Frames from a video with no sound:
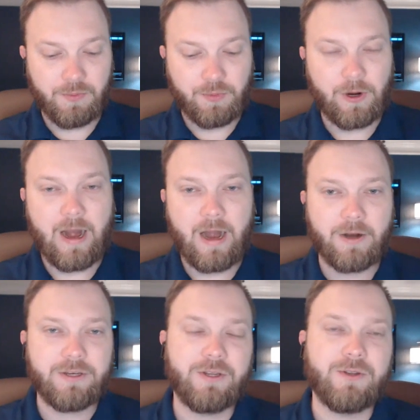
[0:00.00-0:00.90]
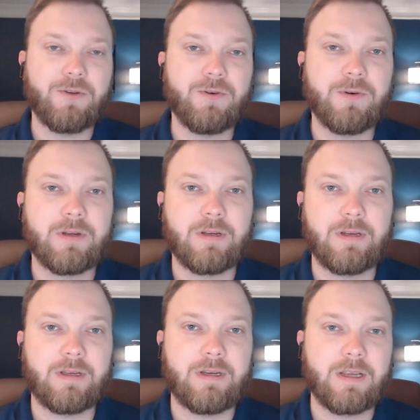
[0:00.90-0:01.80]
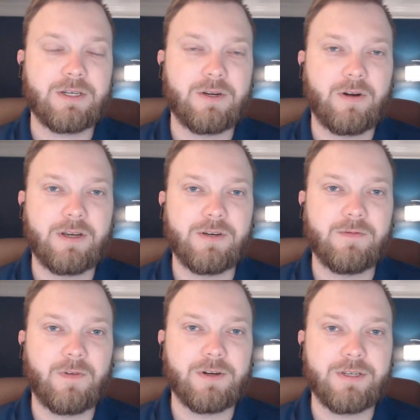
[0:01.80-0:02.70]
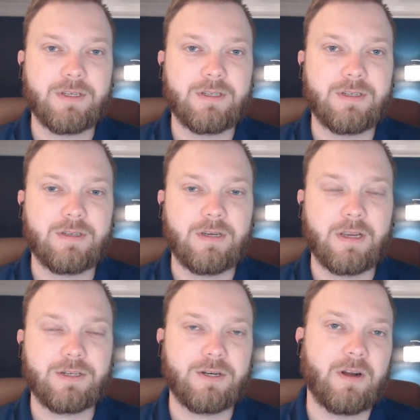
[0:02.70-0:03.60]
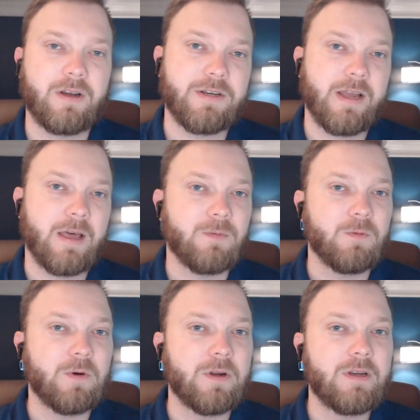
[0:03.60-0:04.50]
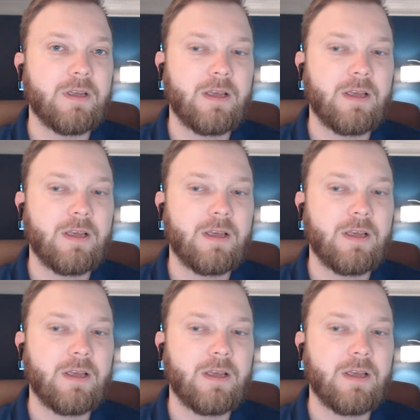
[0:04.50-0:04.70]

prior to Next Generation versus Next Generation 911.